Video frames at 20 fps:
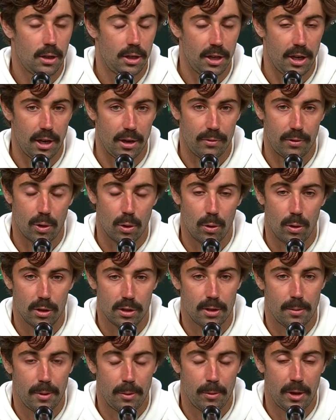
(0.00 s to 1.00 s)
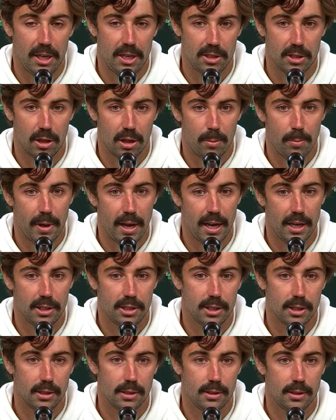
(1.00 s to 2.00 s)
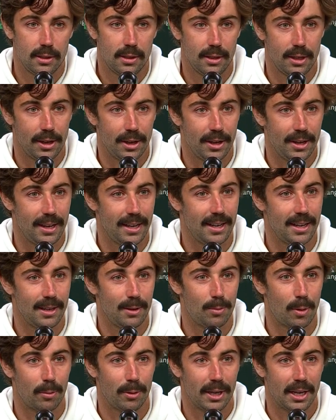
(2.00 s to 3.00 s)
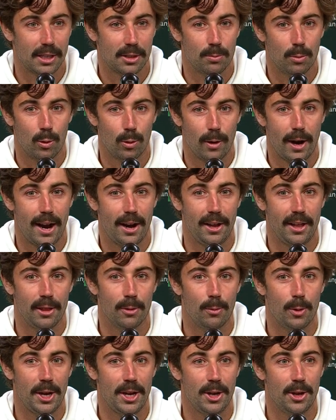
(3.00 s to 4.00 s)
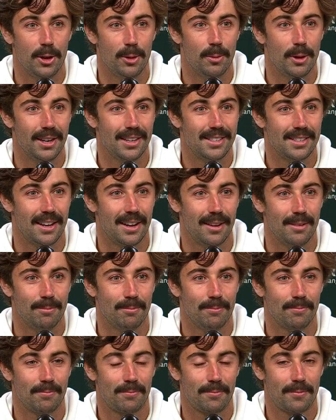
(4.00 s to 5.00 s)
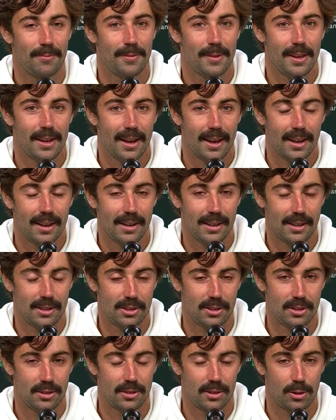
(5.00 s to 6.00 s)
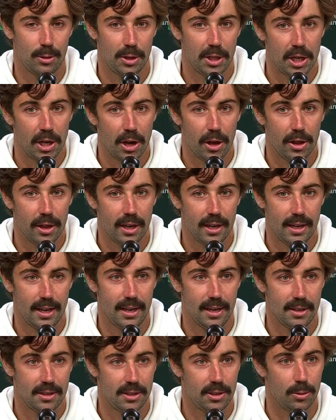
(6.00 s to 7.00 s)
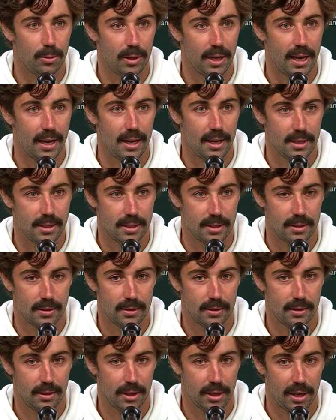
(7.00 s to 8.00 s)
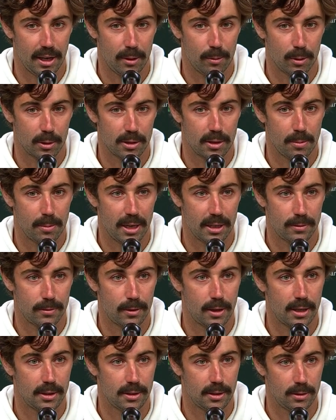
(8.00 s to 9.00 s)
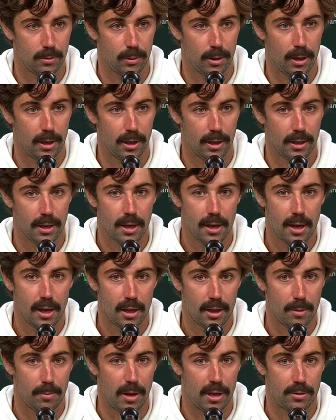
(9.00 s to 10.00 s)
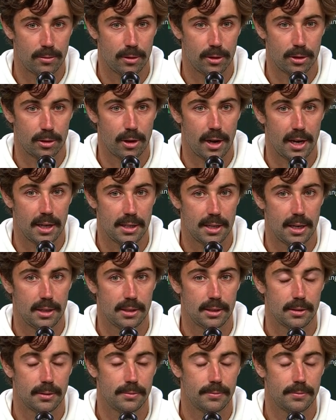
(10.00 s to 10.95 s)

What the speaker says: Yeah, of course. I mean, when he's on the bench, and you know, he probably gets more rowdy than we do, but yeah, it's good to know that he still cares, and you know, he wants the best for us as well, and the best for Australian tennis.